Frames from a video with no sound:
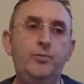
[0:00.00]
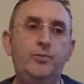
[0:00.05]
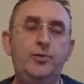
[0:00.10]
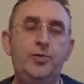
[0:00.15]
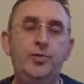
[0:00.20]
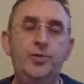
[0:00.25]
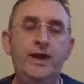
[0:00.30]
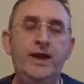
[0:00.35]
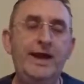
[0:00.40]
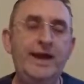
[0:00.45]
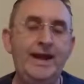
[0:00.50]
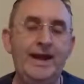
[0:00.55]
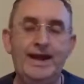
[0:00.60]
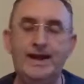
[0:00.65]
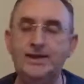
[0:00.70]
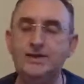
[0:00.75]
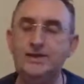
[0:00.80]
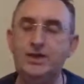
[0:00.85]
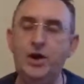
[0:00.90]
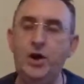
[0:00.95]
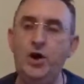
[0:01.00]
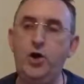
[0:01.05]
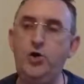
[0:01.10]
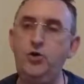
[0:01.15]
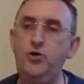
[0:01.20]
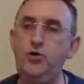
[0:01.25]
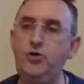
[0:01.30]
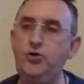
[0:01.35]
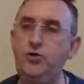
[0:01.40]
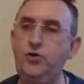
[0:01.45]
pray. It's
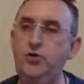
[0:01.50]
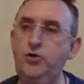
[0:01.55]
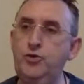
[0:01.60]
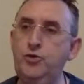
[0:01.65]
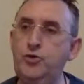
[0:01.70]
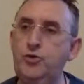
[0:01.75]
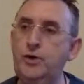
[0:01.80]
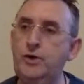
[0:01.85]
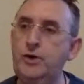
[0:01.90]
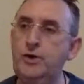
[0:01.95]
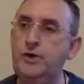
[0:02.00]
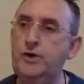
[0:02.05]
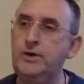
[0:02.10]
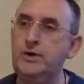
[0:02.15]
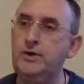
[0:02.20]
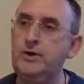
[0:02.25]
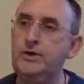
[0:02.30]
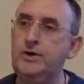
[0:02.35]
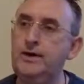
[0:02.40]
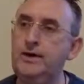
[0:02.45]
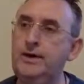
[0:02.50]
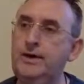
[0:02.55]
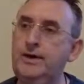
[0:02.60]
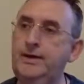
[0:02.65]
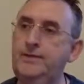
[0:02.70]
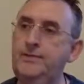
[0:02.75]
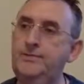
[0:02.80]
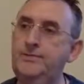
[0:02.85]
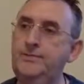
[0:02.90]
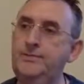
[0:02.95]
how you
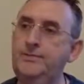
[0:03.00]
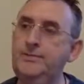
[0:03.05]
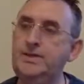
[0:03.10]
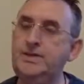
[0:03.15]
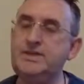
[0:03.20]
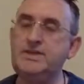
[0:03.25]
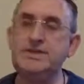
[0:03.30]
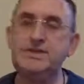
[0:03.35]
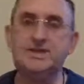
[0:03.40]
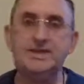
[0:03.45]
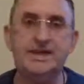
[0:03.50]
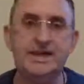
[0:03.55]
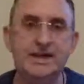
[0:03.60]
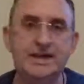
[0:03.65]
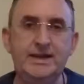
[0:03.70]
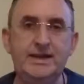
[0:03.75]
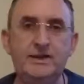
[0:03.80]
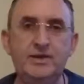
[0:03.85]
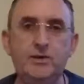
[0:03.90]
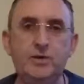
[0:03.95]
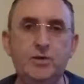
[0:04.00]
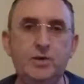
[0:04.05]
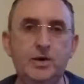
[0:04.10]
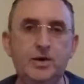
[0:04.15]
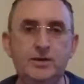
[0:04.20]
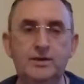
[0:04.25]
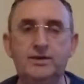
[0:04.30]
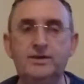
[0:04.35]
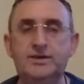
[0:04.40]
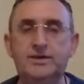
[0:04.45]
see the
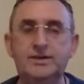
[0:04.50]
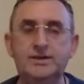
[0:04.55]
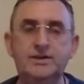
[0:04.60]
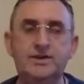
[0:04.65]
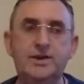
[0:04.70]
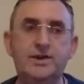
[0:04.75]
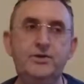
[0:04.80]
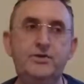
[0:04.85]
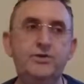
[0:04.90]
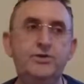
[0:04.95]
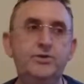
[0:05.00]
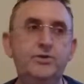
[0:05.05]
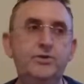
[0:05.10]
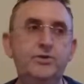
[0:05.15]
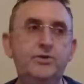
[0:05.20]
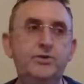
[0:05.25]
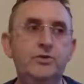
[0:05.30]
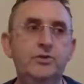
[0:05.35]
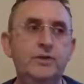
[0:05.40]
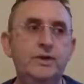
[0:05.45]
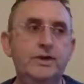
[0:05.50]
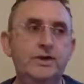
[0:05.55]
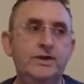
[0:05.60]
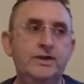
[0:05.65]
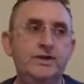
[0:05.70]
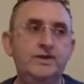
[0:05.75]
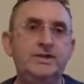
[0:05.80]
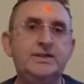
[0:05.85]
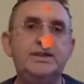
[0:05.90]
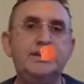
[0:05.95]
world. It's how you
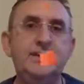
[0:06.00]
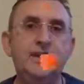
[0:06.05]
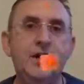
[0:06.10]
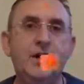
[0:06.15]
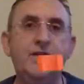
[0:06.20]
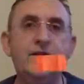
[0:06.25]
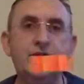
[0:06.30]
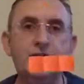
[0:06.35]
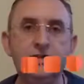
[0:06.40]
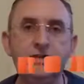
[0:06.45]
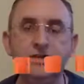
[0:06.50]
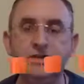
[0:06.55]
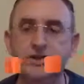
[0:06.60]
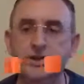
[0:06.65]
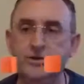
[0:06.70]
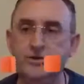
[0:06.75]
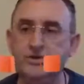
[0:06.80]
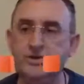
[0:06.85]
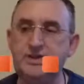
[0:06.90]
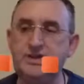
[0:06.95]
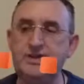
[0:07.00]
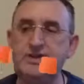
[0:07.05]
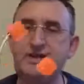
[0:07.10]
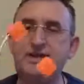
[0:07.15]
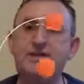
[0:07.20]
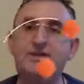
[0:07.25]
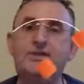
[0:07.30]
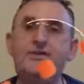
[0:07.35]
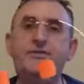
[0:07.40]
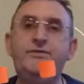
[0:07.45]
see others. It's how you
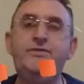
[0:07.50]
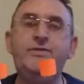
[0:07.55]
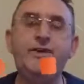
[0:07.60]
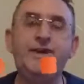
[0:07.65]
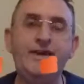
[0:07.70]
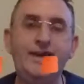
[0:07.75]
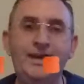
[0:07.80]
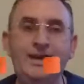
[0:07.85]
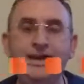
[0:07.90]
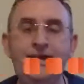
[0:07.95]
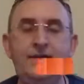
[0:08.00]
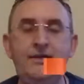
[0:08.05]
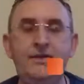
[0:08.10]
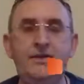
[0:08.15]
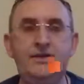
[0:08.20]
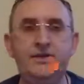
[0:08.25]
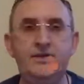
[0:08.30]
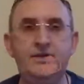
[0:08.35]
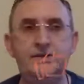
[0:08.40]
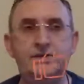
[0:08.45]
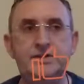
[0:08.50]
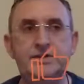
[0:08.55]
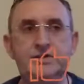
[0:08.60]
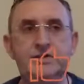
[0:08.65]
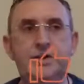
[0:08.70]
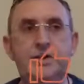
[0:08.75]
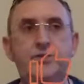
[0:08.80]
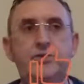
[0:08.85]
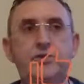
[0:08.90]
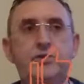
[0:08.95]
see the divinity in others.
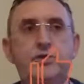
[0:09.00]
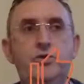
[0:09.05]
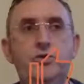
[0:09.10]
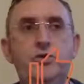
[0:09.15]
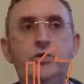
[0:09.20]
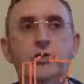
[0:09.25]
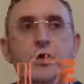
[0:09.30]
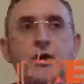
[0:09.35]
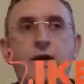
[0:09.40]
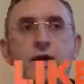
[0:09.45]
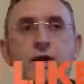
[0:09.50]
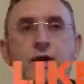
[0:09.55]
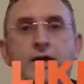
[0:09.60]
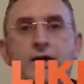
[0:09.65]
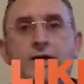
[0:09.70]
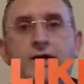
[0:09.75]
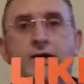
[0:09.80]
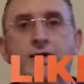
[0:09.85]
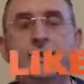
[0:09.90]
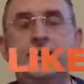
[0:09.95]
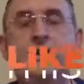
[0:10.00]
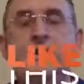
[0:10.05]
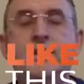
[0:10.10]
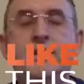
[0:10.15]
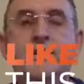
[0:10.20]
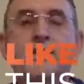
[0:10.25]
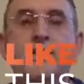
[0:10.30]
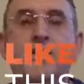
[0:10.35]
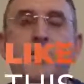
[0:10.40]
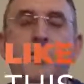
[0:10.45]
It's how you are
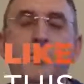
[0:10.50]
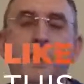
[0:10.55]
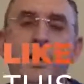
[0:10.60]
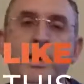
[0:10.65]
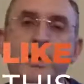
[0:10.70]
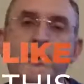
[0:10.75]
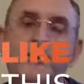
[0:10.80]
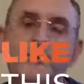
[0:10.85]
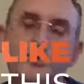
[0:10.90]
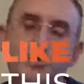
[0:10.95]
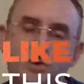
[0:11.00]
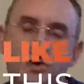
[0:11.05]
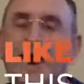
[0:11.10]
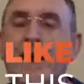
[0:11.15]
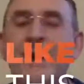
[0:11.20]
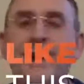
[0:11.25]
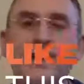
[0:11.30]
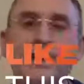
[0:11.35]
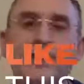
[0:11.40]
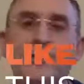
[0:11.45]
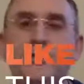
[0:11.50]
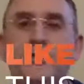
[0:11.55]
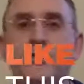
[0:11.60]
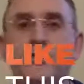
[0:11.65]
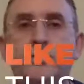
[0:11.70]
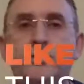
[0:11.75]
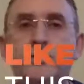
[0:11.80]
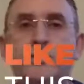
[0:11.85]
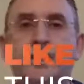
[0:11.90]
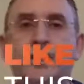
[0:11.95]
continually aware of trying to
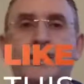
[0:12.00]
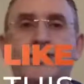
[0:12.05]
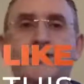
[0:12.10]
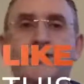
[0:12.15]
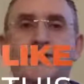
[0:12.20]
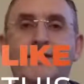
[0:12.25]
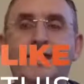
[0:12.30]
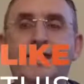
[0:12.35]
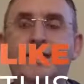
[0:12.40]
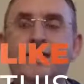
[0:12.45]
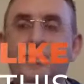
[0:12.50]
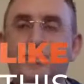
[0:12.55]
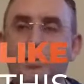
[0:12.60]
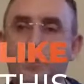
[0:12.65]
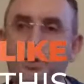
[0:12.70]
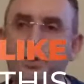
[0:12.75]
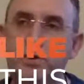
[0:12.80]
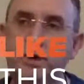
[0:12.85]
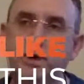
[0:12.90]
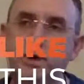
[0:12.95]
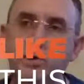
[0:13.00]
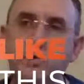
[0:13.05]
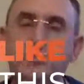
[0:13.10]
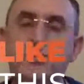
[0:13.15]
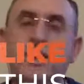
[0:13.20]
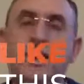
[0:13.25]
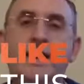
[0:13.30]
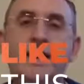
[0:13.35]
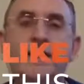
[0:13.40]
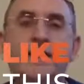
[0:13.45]
do the right thing, about
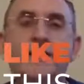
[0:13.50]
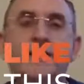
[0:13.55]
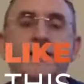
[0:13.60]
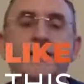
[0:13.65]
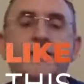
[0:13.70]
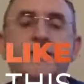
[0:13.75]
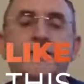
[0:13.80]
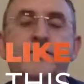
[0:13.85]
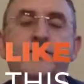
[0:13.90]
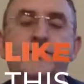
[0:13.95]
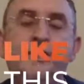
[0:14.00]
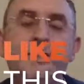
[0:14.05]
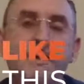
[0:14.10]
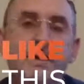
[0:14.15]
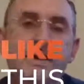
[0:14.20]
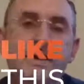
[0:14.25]
trying to live